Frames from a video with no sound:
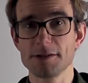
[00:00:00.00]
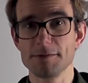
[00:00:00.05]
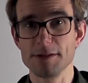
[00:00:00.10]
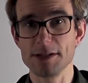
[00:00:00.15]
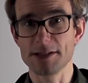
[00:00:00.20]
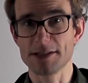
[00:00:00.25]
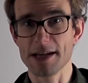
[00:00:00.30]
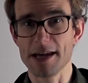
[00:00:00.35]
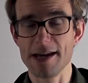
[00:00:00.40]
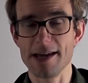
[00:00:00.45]
We
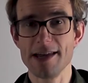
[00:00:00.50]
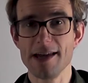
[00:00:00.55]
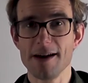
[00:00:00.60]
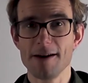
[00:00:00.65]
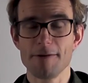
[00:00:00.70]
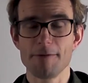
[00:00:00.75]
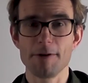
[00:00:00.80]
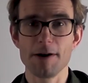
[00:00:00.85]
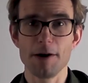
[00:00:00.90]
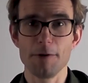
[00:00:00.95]
say,
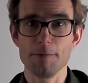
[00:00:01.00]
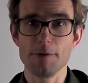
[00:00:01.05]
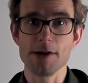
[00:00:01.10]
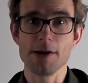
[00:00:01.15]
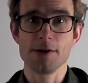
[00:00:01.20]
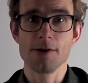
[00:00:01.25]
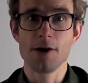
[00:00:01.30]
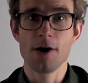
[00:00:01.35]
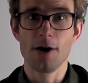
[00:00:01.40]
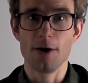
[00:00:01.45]
well, we
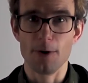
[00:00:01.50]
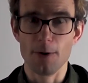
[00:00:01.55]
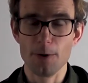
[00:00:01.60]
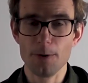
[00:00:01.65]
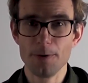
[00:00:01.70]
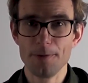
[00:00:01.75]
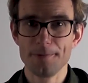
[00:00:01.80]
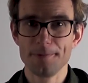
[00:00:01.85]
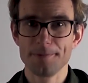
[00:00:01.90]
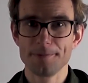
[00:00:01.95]

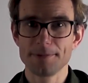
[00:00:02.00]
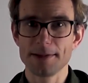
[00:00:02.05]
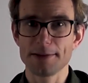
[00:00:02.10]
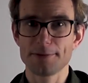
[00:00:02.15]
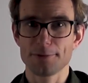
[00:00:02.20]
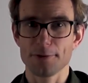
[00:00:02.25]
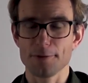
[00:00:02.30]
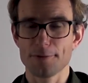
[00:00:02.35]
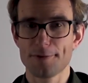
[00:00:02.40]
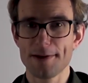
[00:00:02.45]
know that
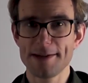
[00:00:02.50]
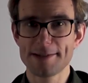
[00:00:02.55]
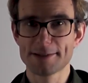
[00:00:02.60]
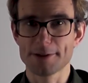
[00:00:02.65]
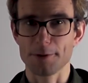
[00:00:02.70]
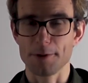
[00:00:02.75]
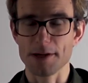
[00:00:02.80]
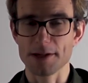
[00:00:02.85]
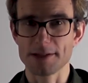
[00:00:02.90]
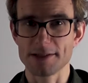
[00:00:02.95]
for phase
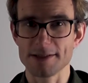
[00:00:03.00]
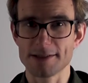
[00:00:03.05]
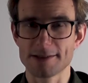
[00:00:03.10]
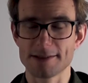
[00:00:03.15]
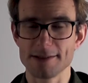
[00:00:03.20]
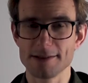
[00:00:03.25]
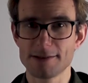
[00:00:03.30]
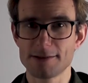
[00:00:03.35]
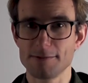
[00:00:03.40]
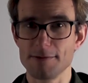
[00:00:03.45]
coexistence,